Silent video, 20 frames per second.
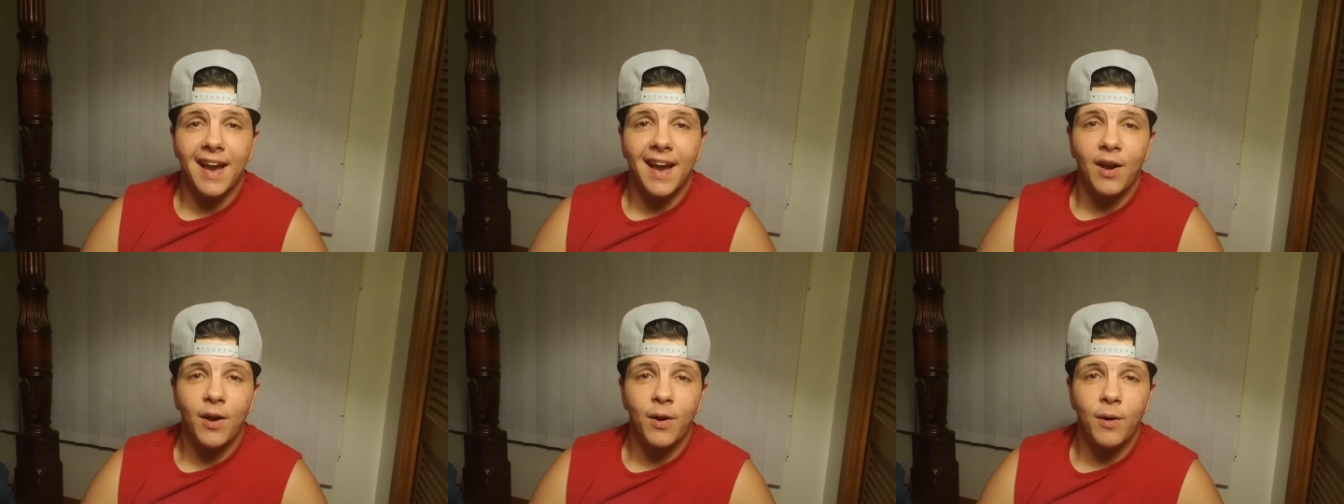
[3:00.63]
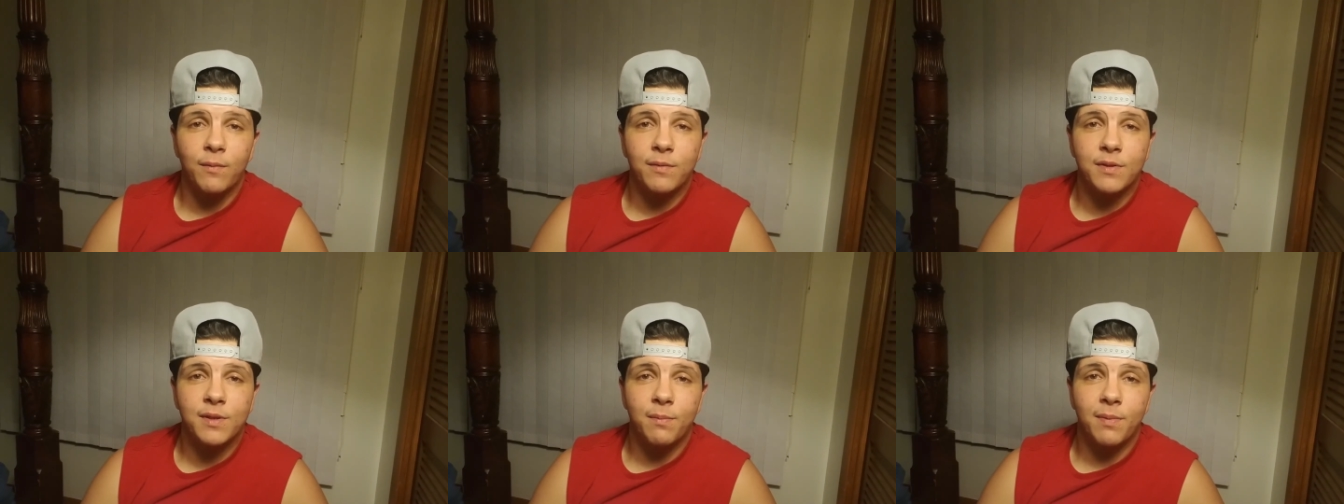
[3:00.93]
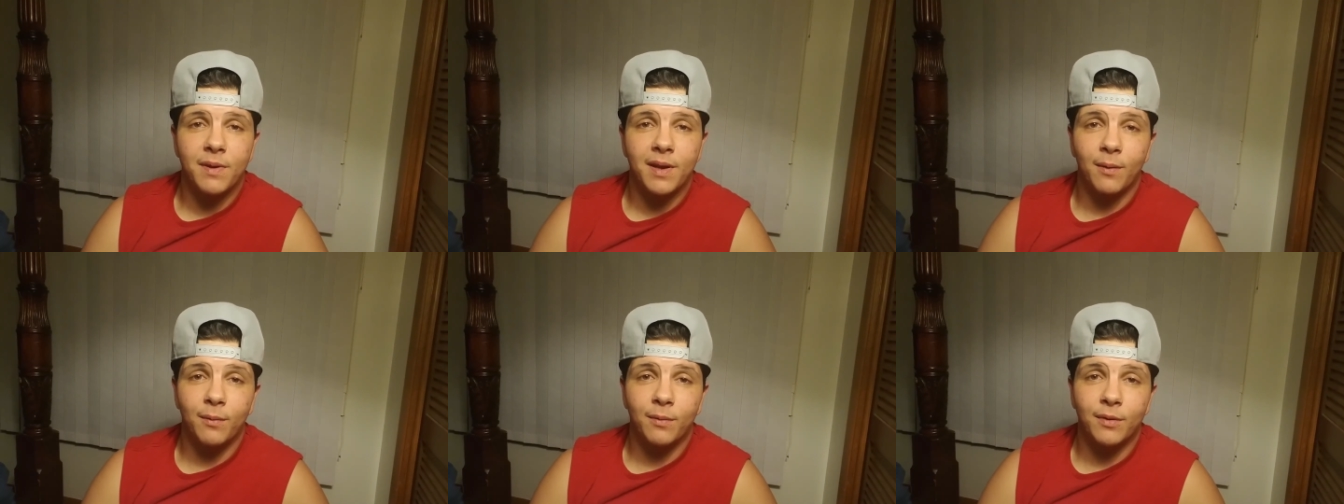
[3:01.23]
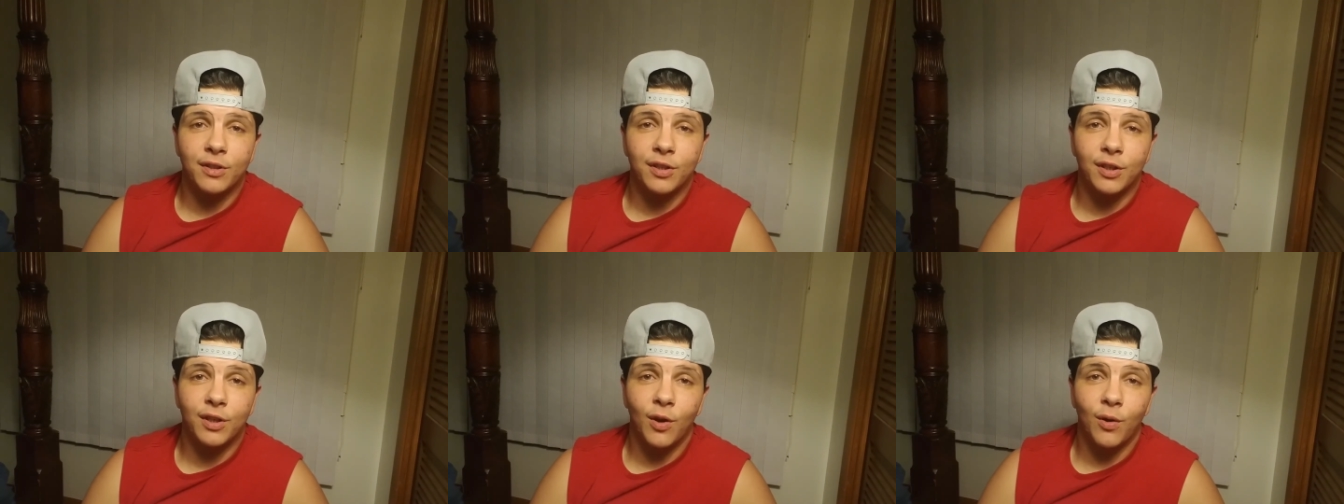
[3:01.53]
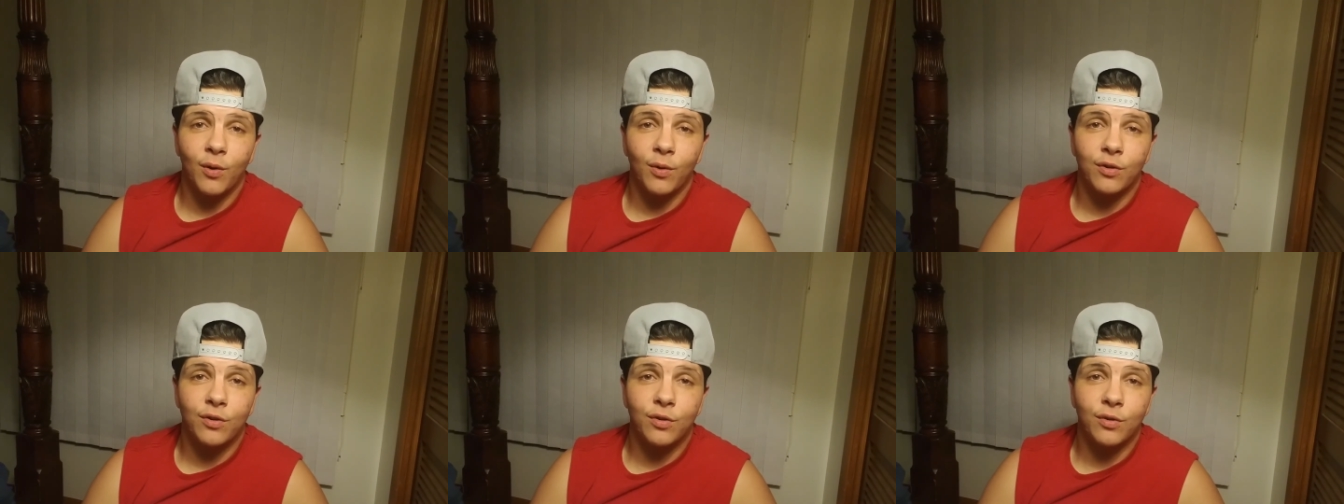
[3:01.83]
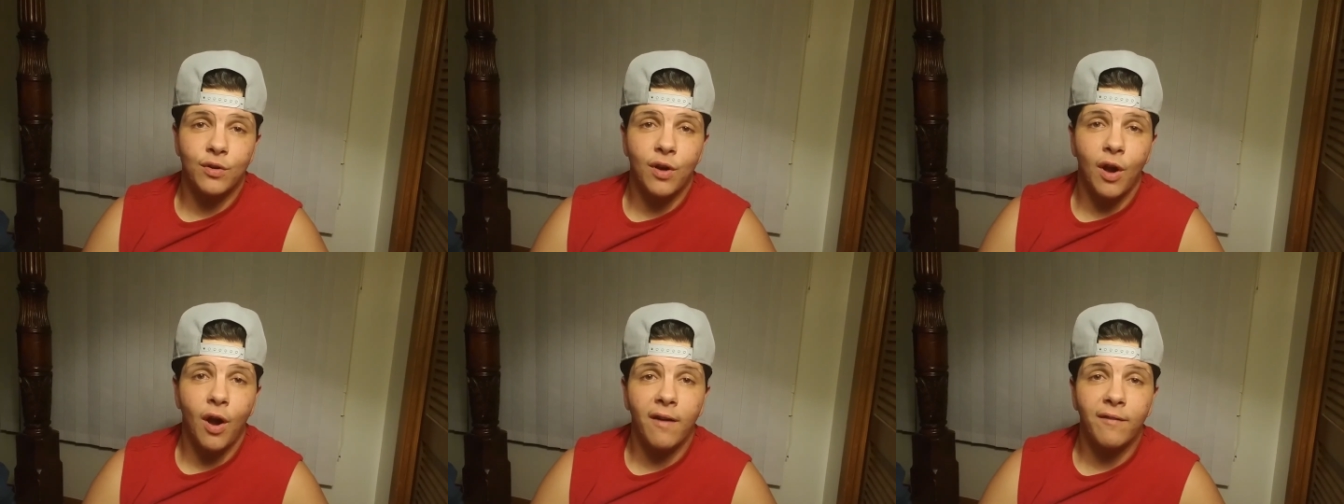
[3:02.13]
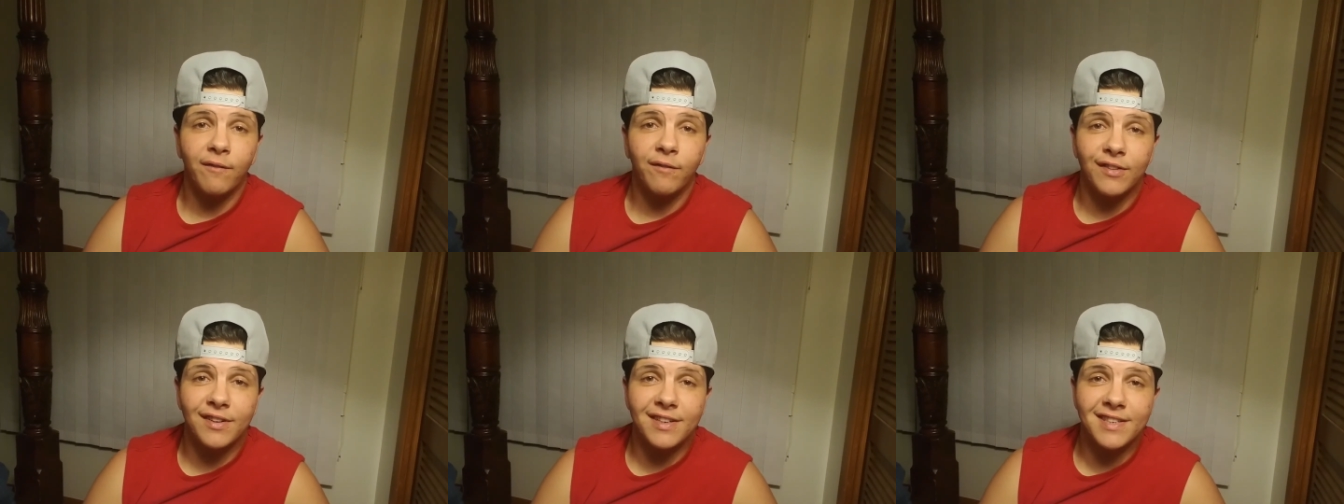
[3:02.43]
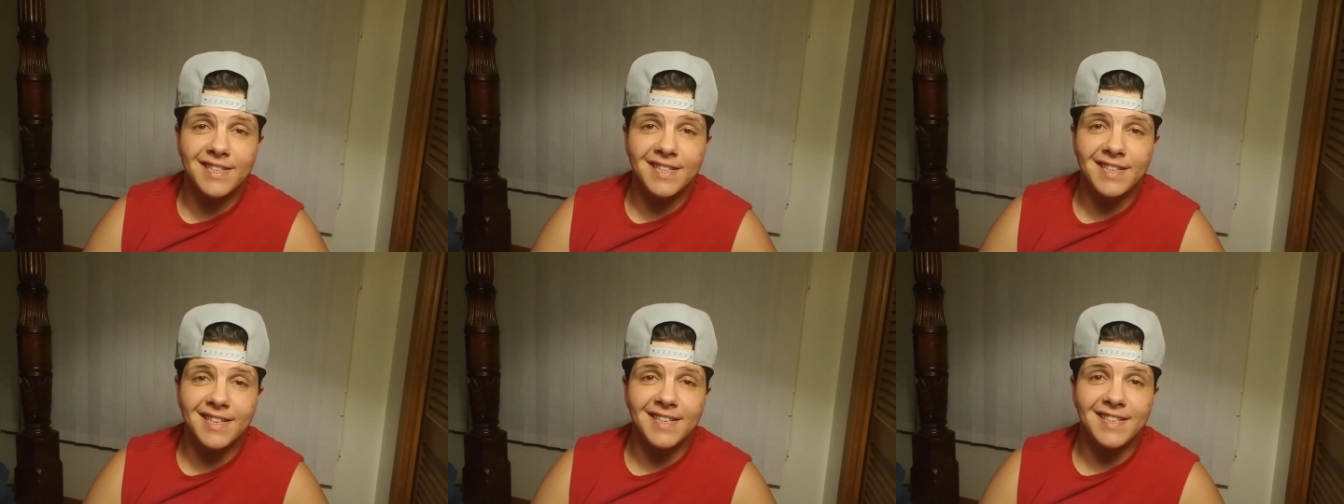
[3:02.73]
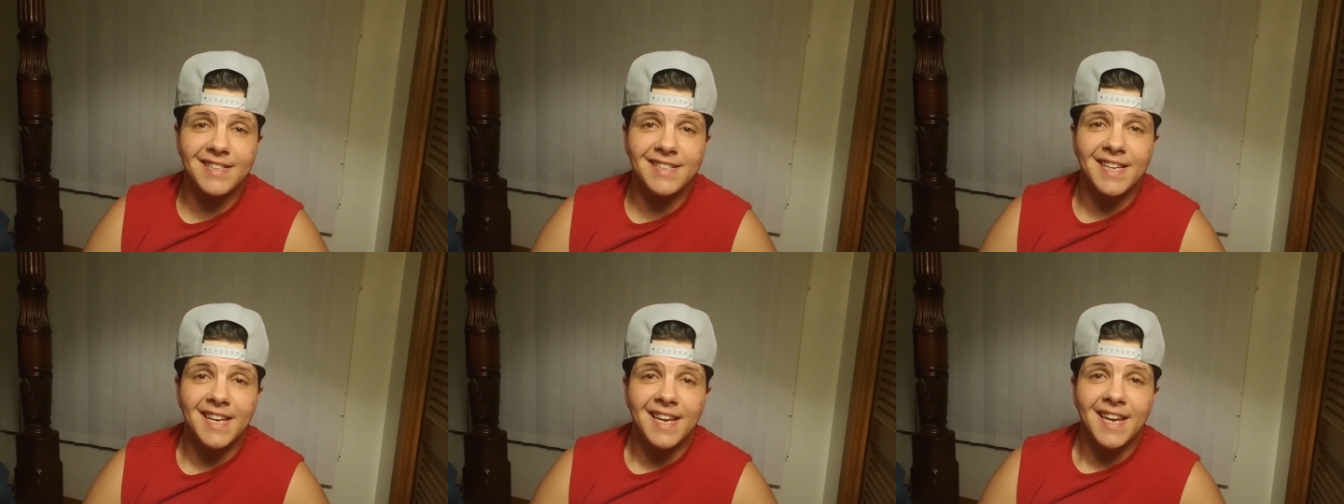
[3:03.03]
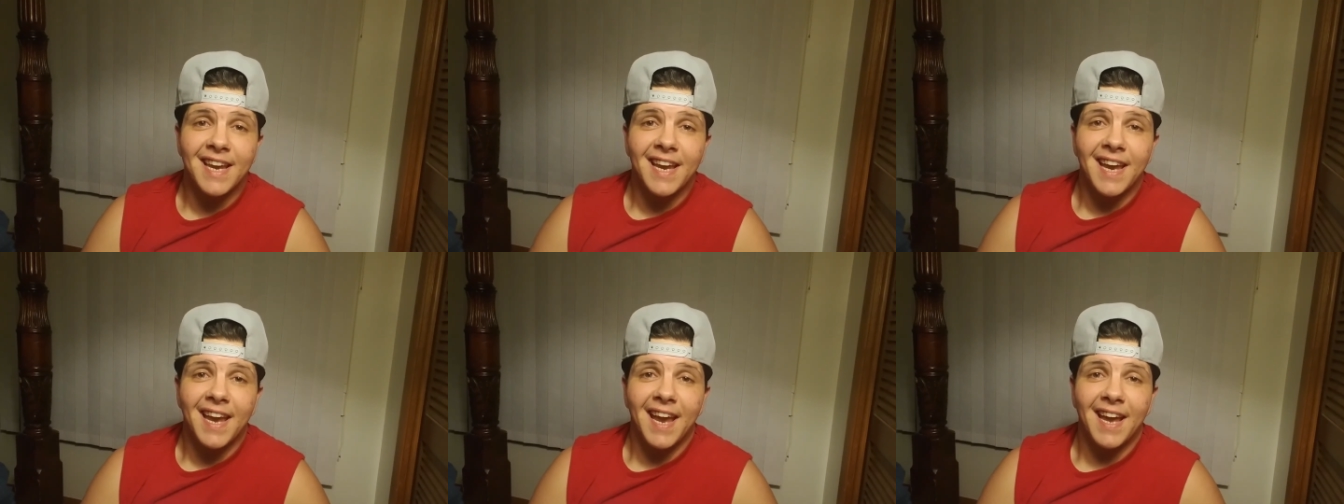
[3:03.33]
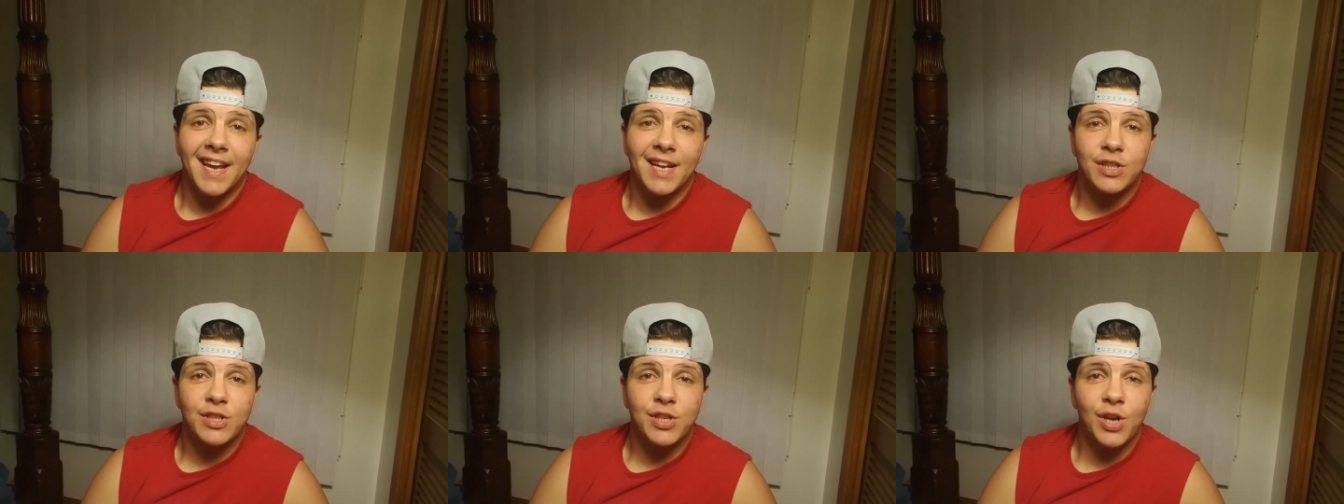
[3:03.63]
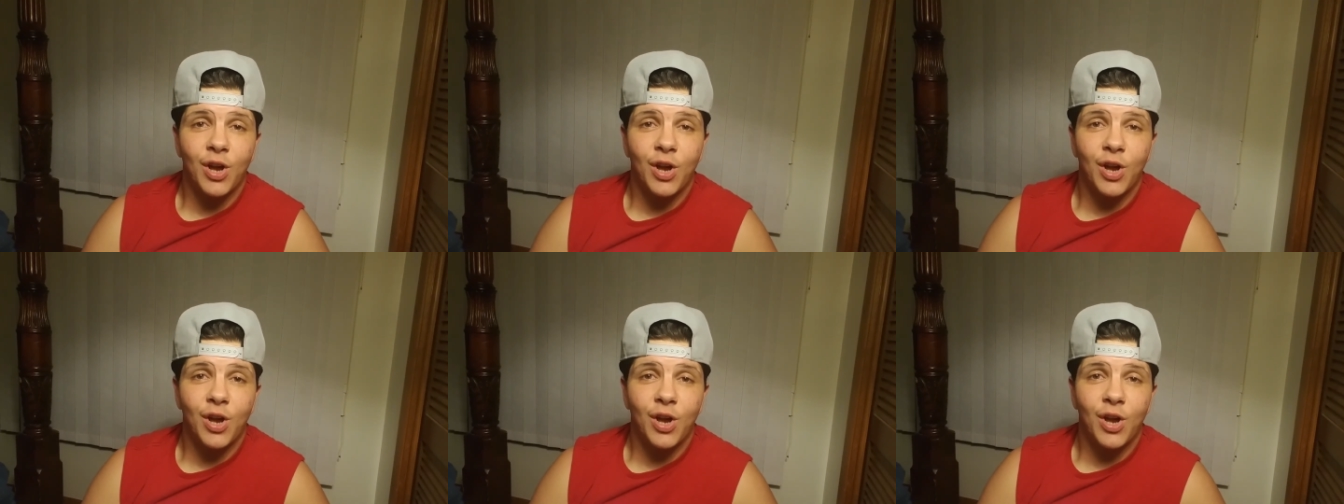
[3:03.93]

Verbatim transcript: I hope to be able to go to conferences and